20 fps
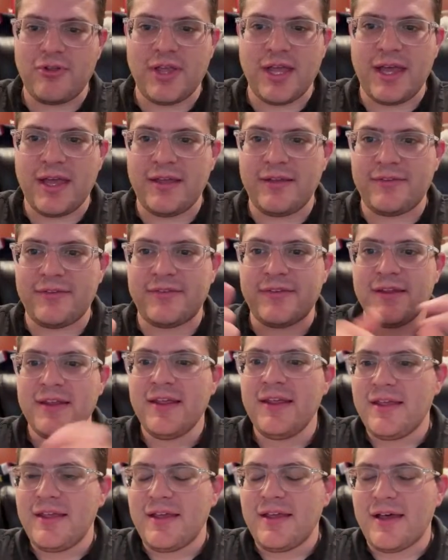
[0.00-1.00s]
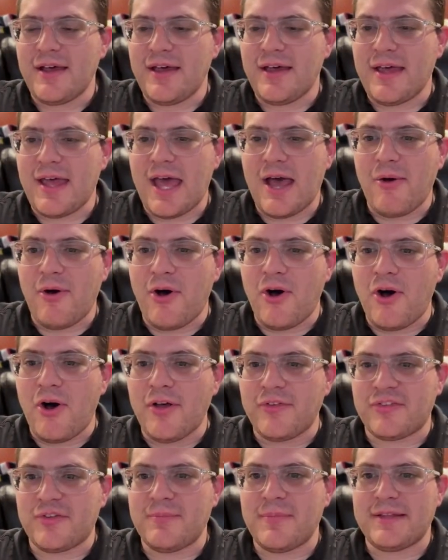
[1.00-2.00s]
guys how
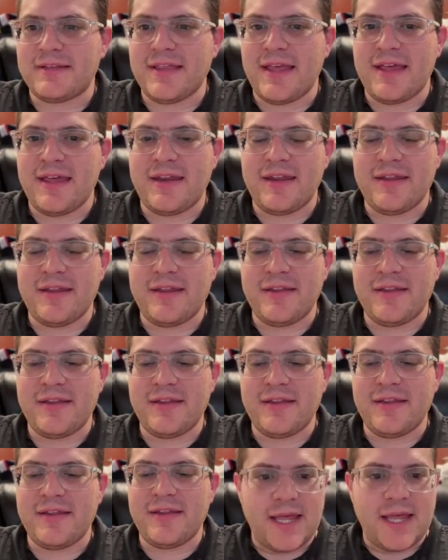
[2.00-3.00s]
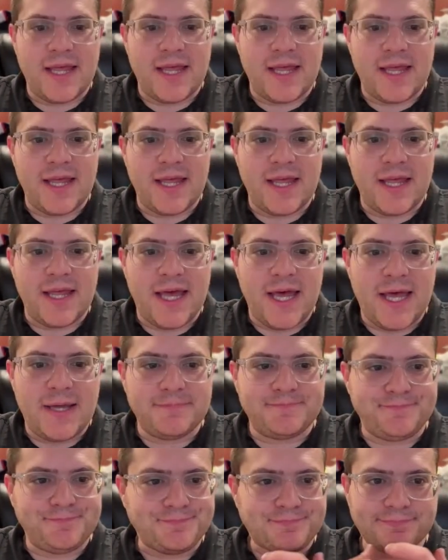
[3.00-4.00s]
awesome that is, and we're
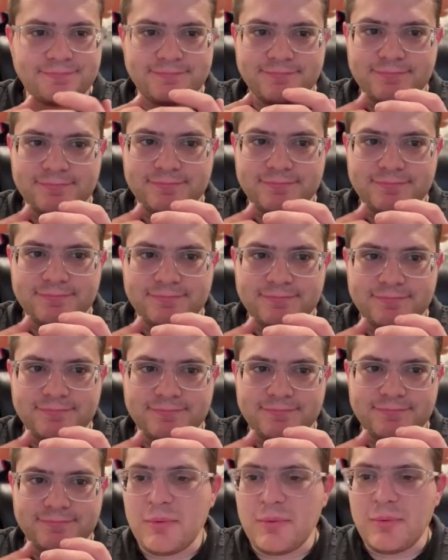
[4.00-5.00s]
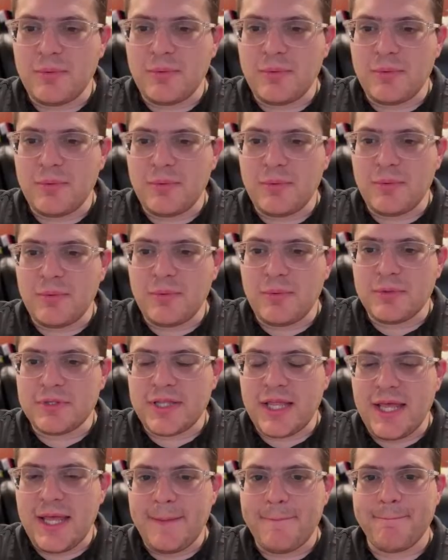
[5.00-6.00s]
closing it out
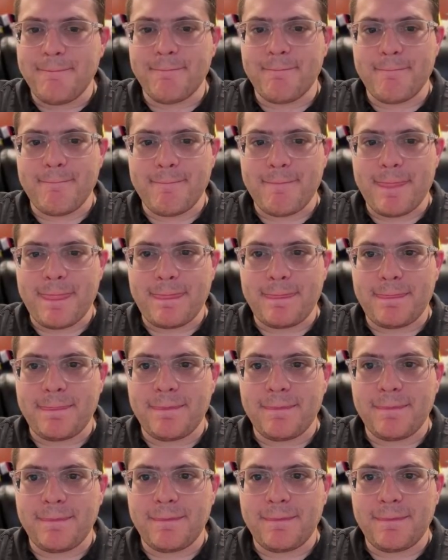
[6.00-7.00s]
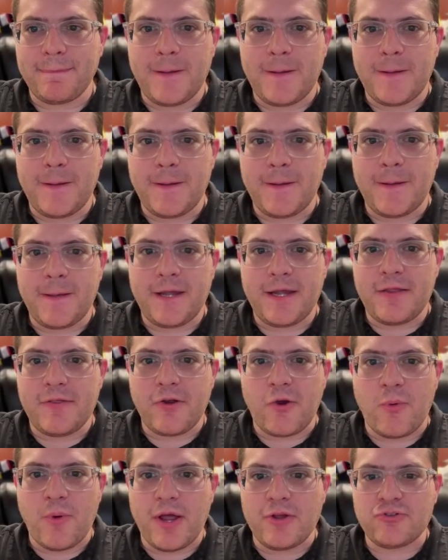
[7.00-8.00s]
with that. So any
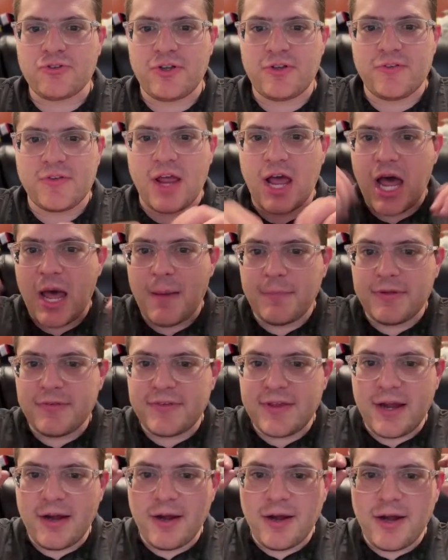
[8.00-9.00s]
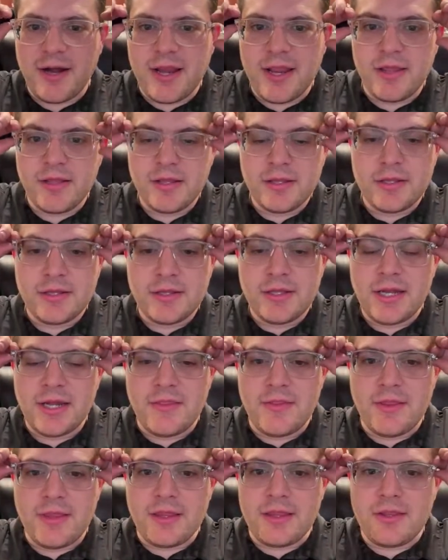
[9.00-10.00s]
other questions, commentary,
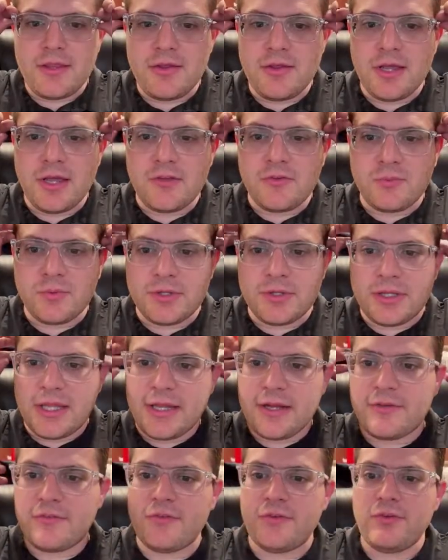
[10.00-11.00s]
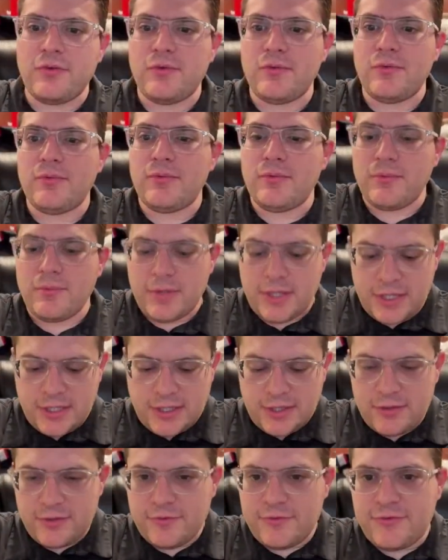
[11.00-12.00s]
anything that you guys would like
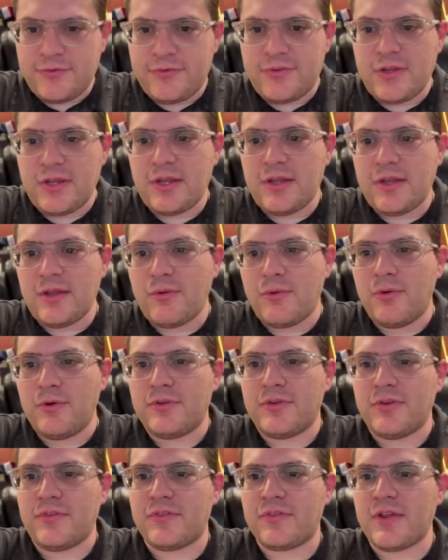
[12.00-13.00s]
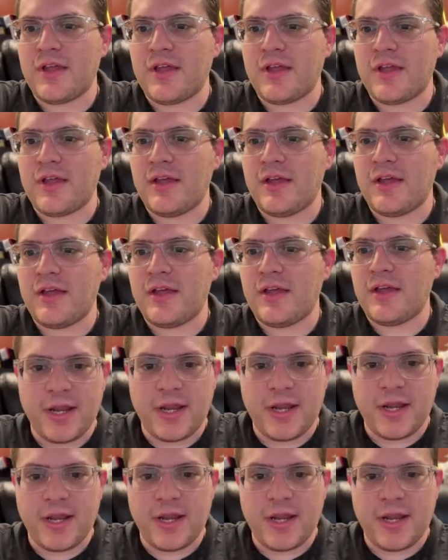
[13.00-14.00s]
to see or discuss on the
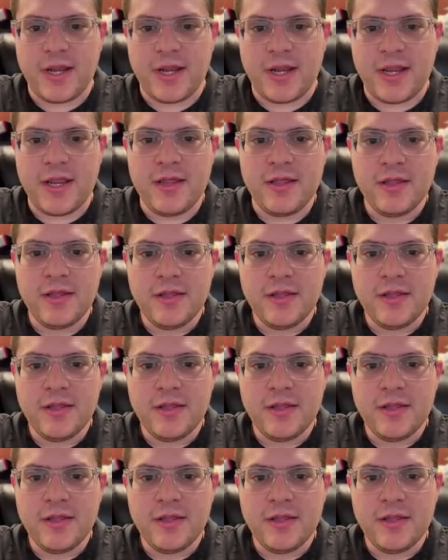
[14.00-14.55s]
P3?